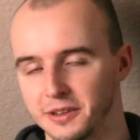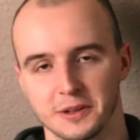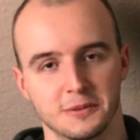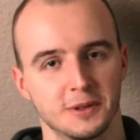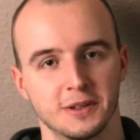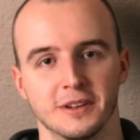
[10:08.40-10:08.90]
then
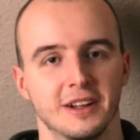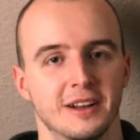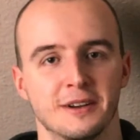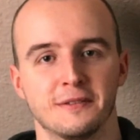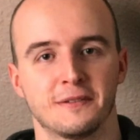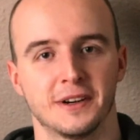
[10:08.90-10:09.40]
you will
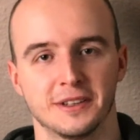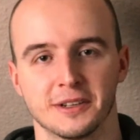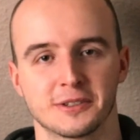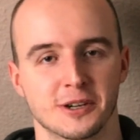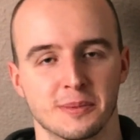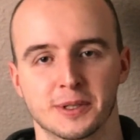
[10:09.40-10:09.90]

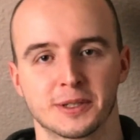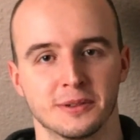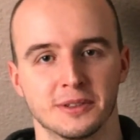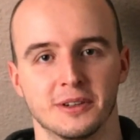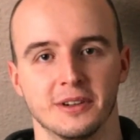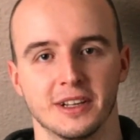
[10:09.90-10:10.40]
find a job
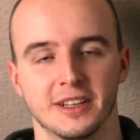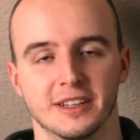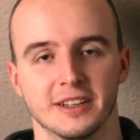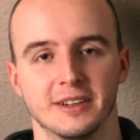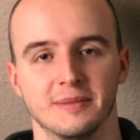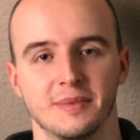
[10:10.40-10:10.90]
sooner or
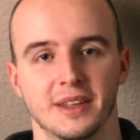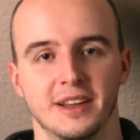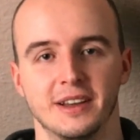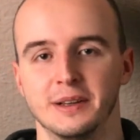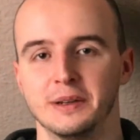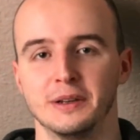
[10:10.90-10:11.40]
later.
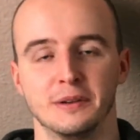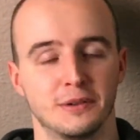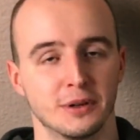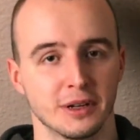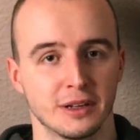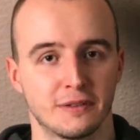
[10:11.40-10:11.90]

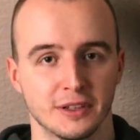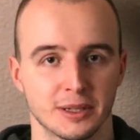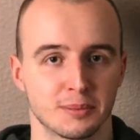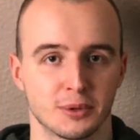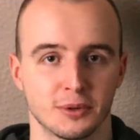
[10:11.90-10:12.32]
If you live in a